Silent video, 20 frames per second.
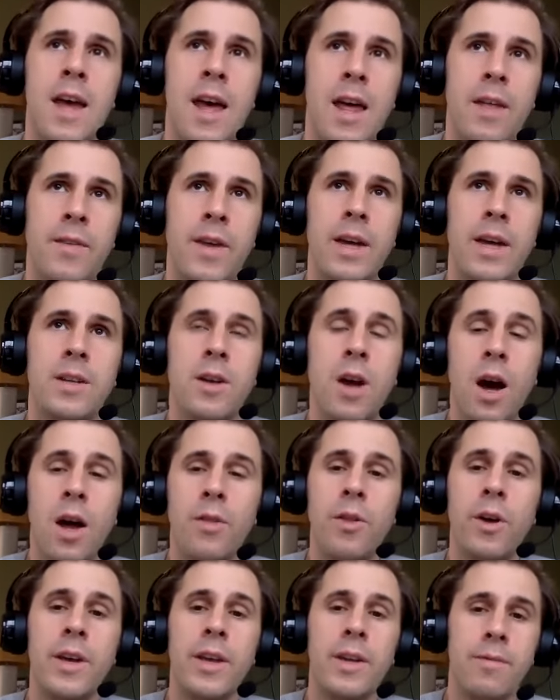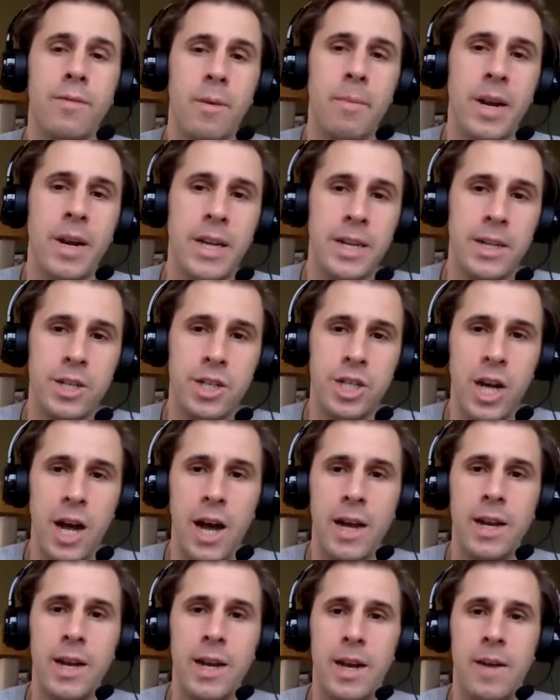they had gone looking for money in
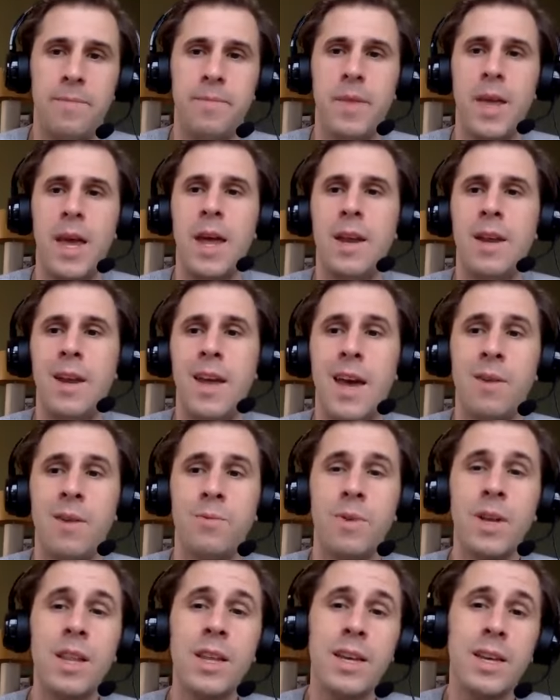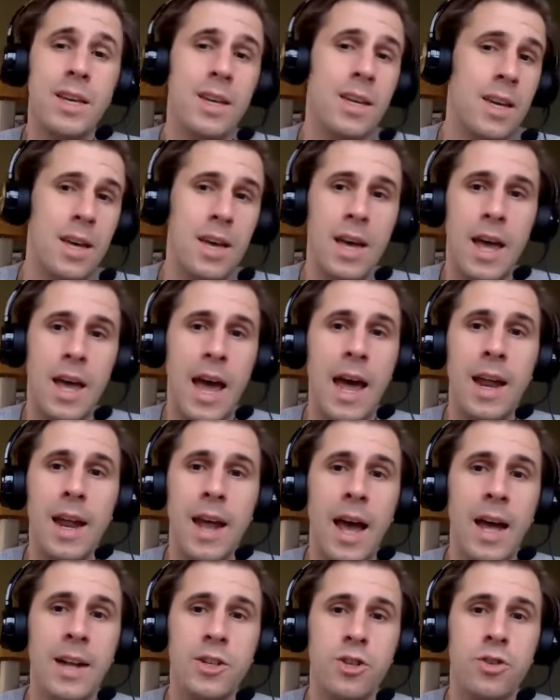China, and really
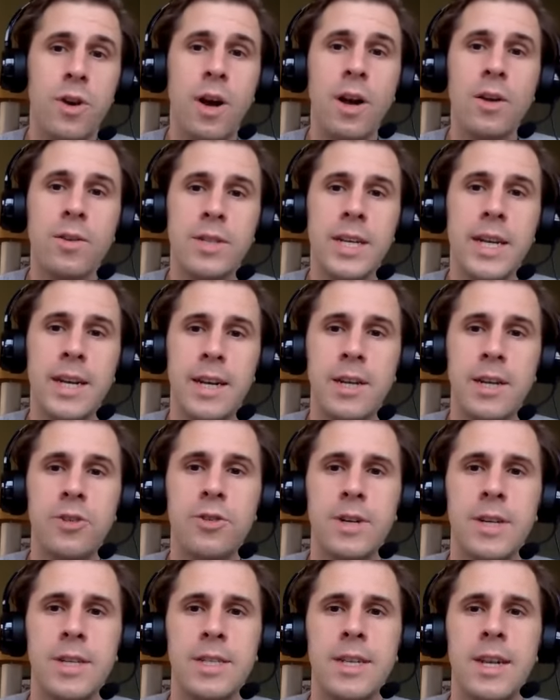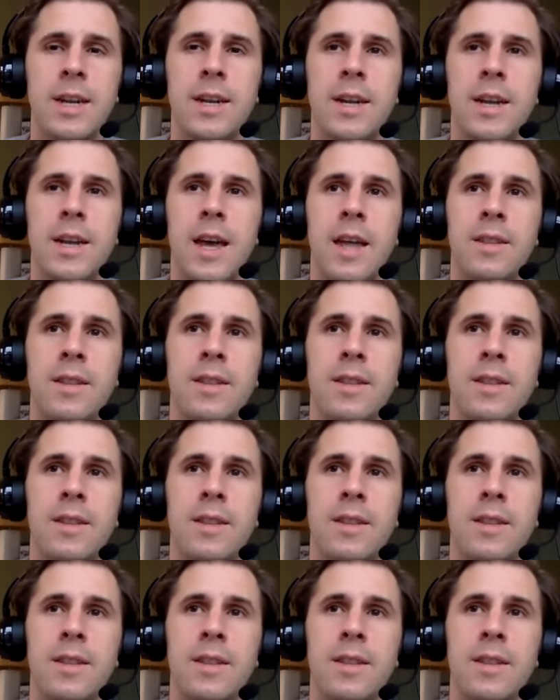had struggled to get interest, and